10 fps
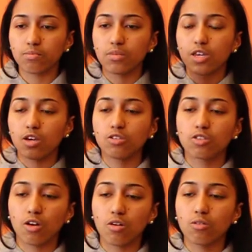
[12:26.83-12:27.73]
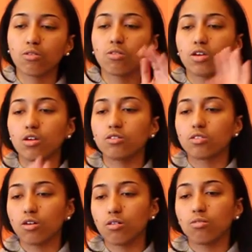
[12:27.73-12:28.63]
heel toe, heel
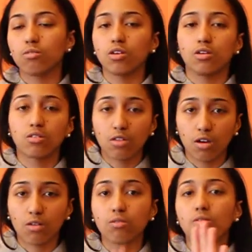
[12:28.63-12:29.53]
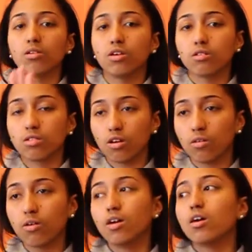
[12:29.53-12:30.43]
toe, heel toe, heel
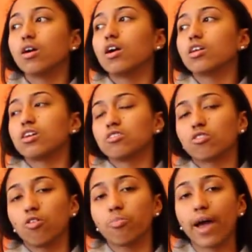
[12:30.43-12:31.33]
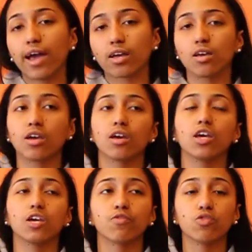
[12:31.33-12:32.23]
toe. That's you go back.
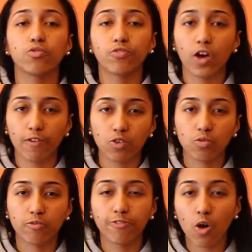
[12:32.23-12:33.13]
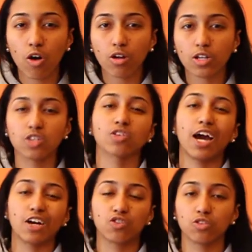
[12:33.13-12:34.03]
If you fall, he's gonna
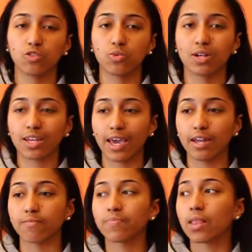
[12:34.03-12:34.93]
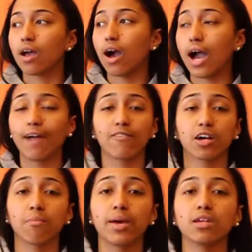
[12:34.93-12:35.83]
ask you to do it again. I
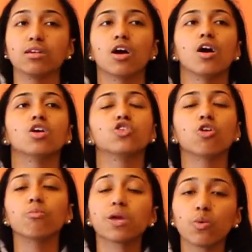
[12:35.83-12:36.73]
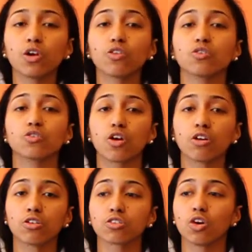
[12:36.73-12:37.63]
recommend, don't be one of those
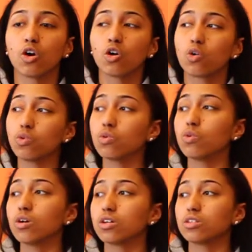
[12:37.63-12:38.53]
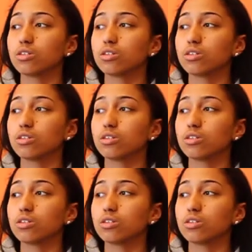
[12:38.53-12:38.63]
girls who